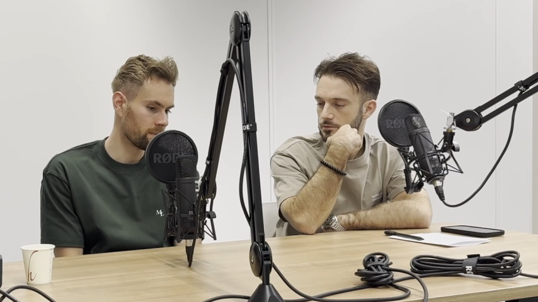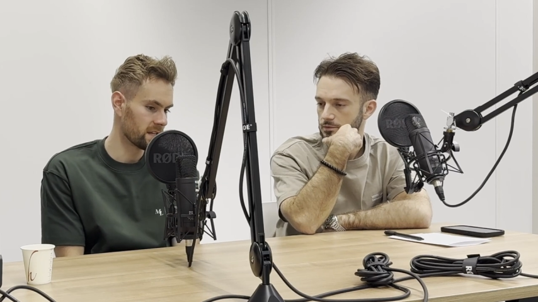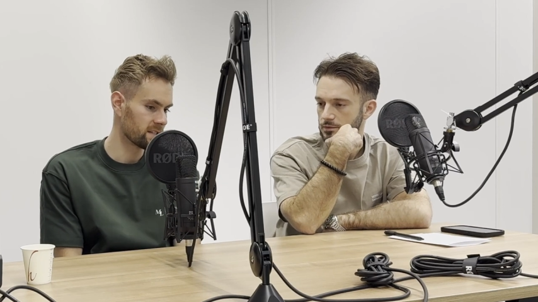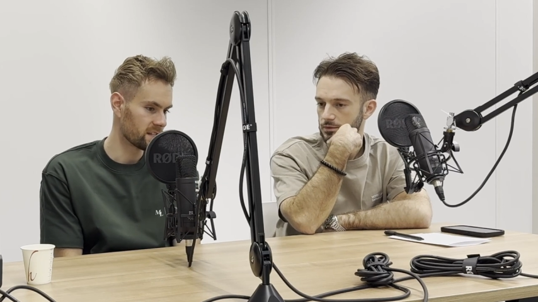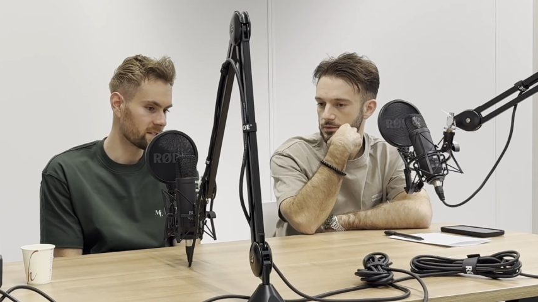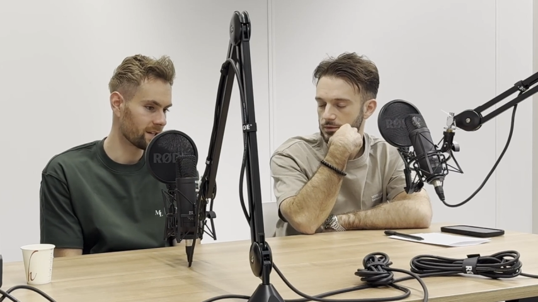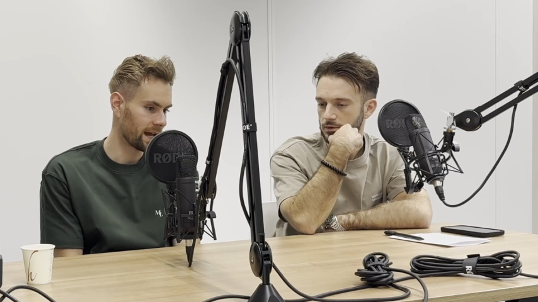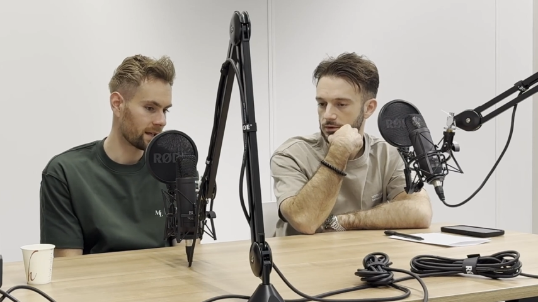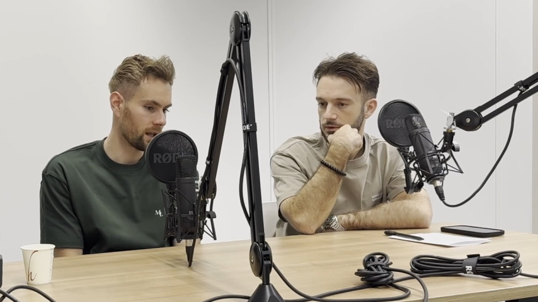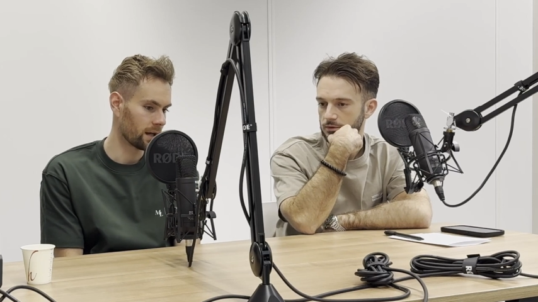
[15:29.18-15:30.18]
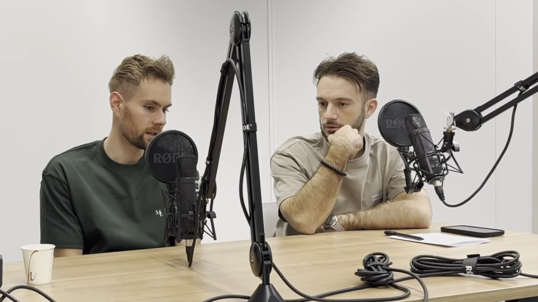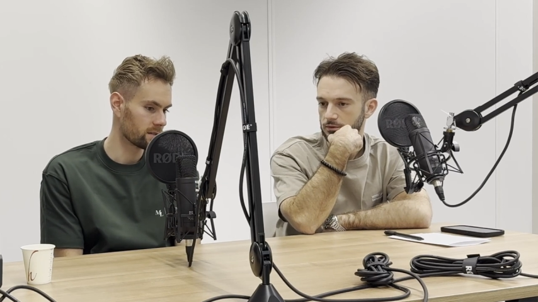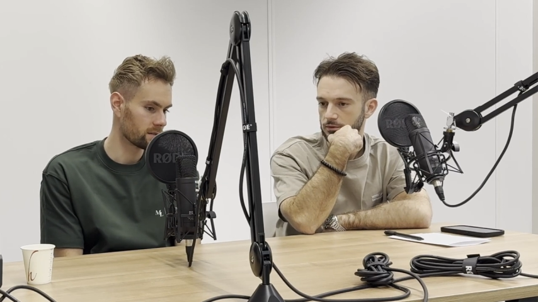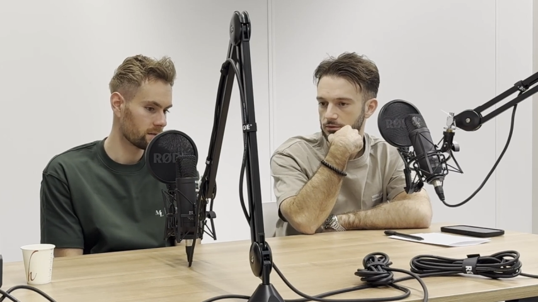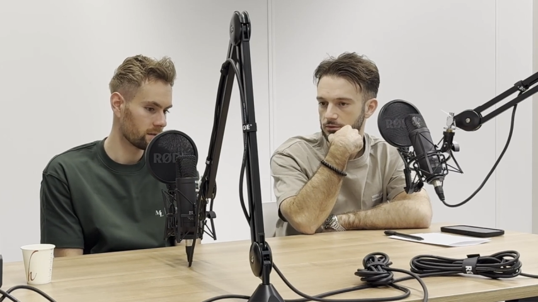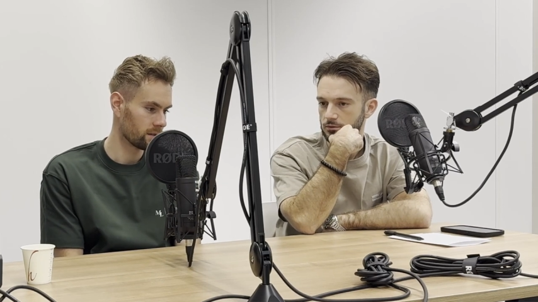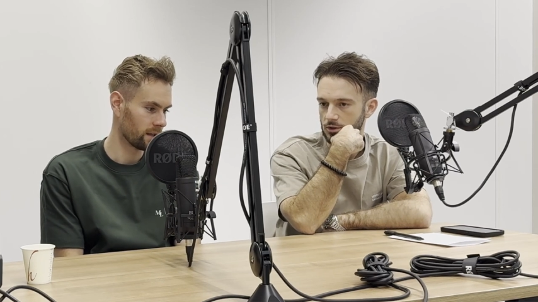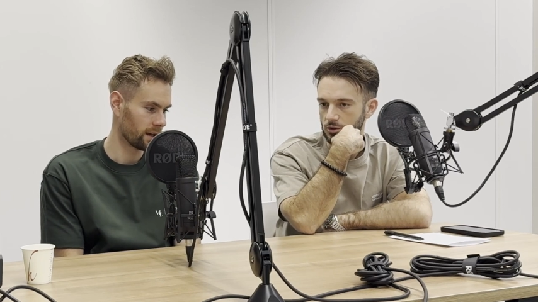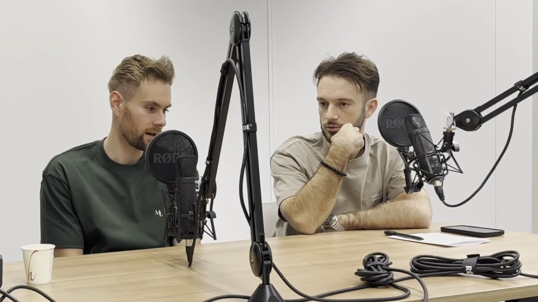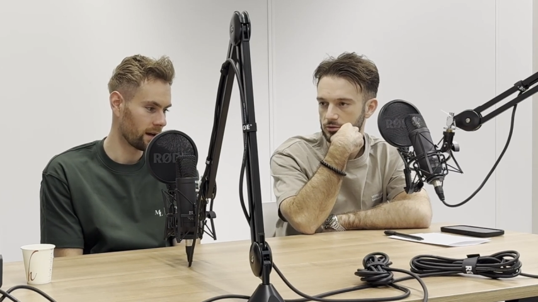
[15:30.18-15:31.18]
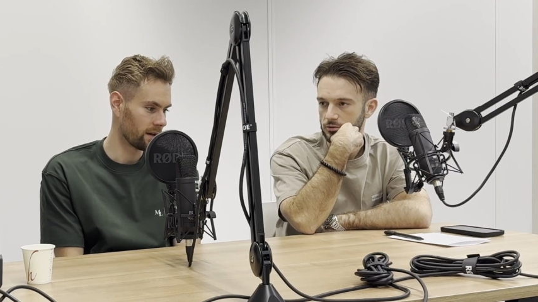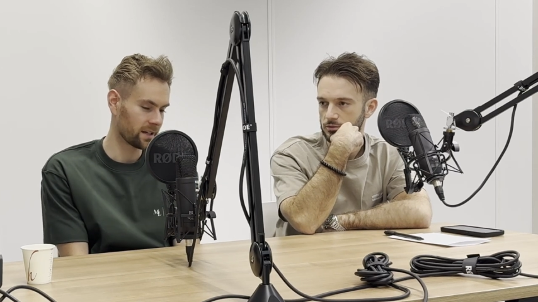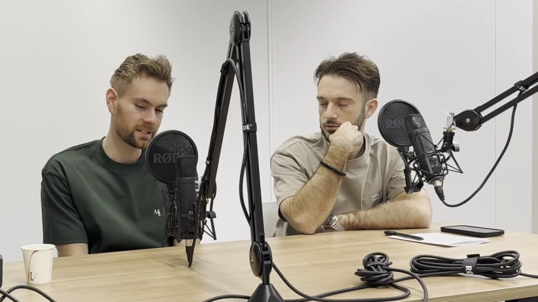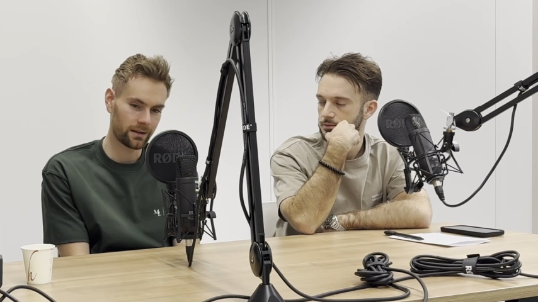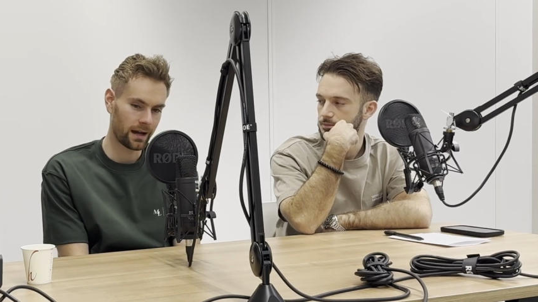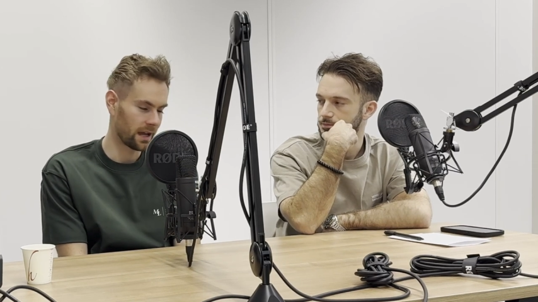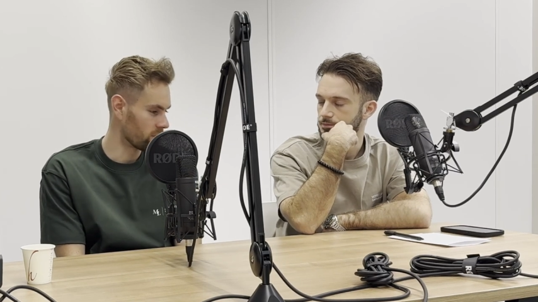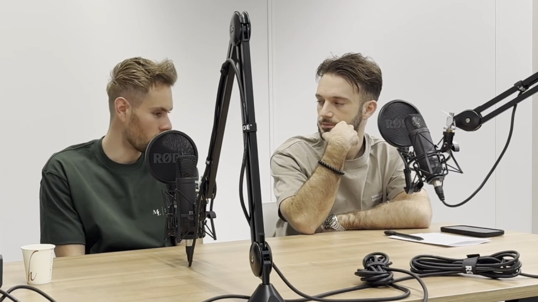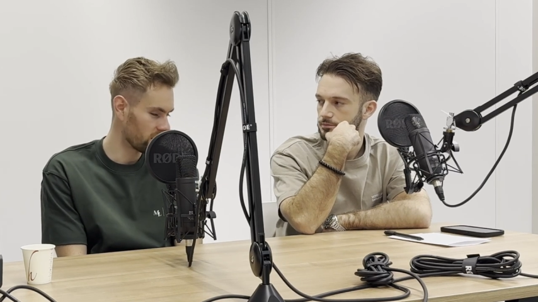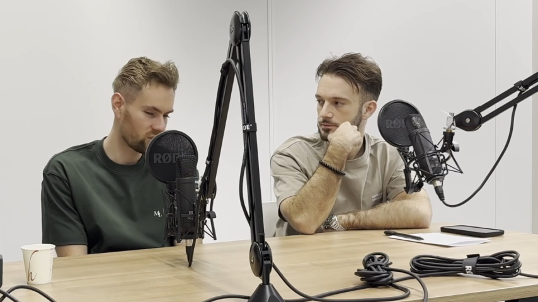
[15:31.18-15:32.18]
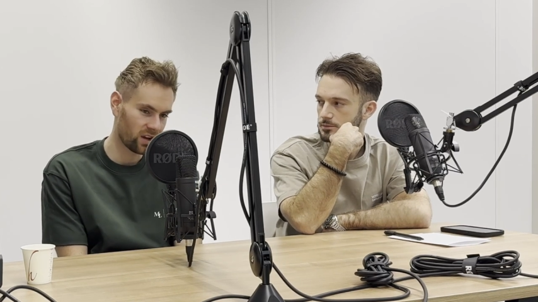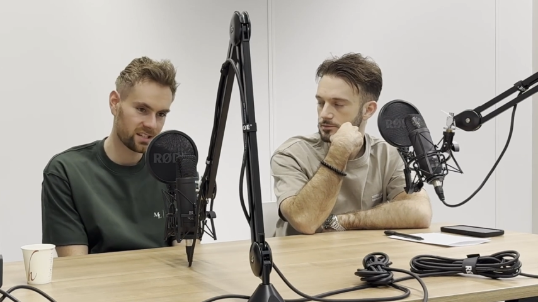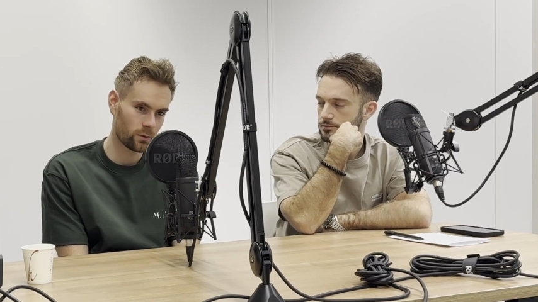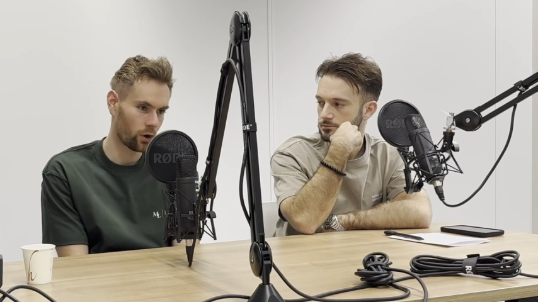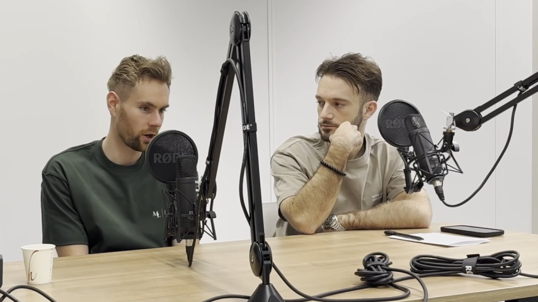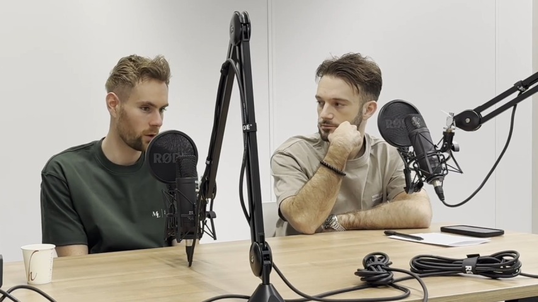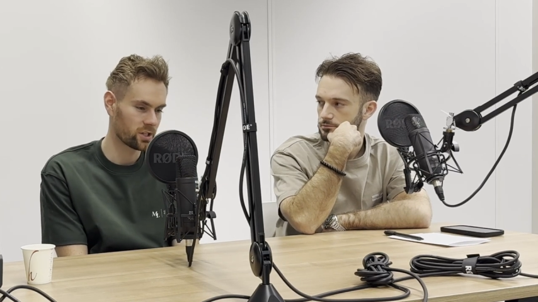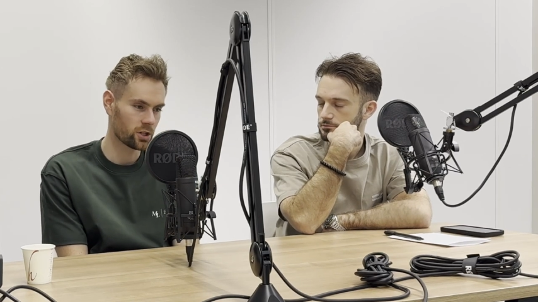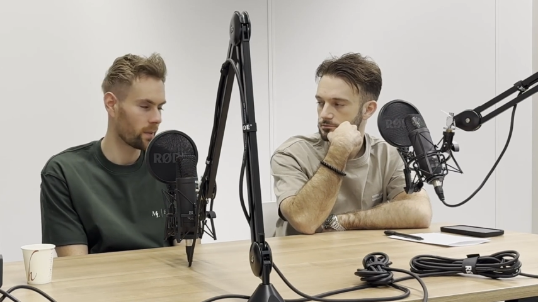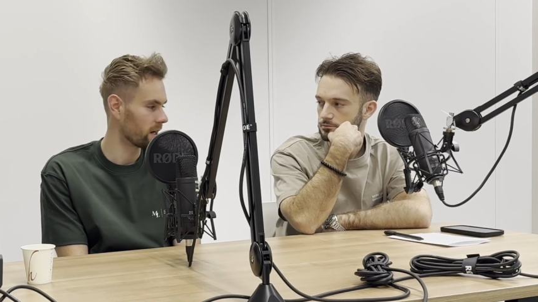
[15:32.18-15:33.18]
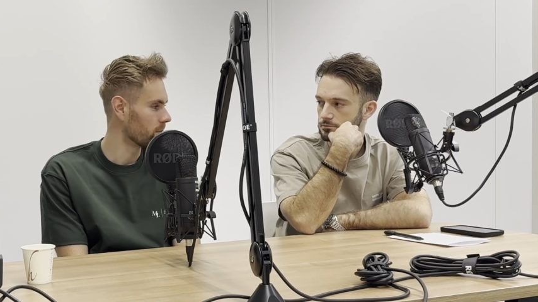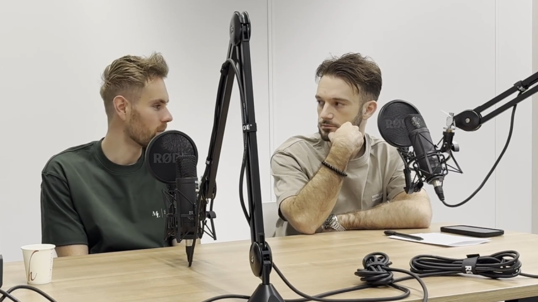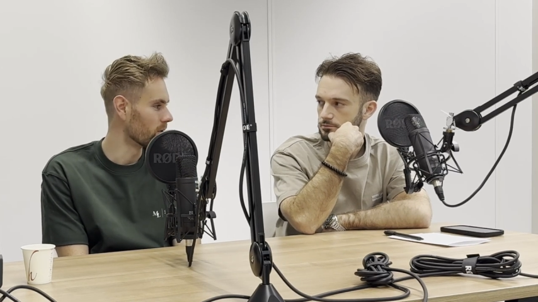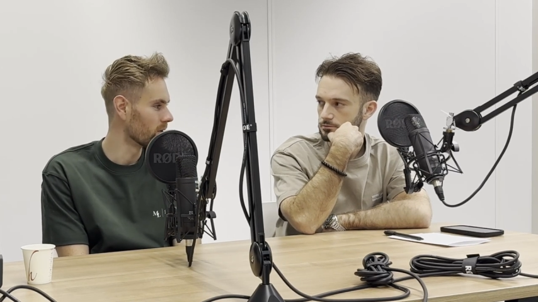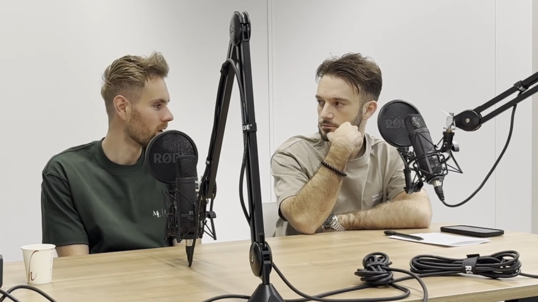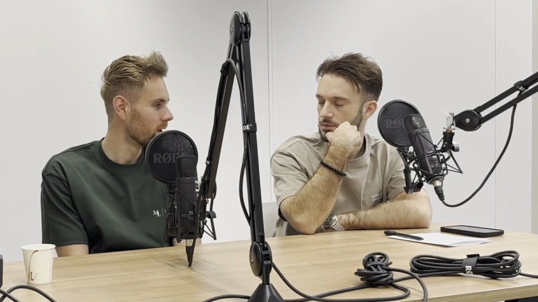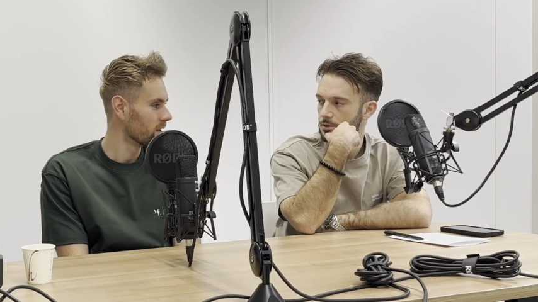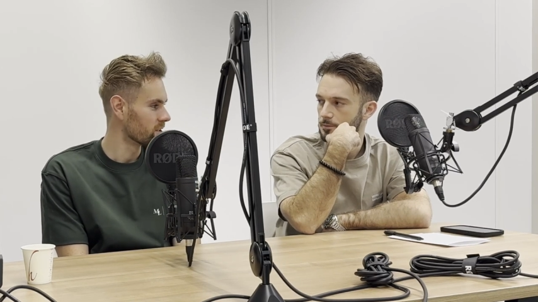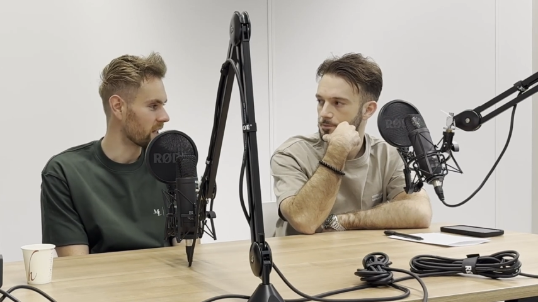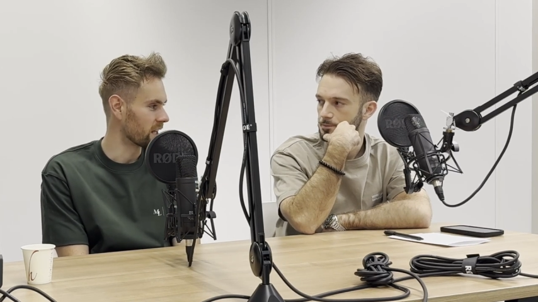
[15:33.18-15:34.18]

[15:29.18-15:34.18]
Speaker 1: a business to get clients. No. Like like I said, I have no interest in working with so many people. No. So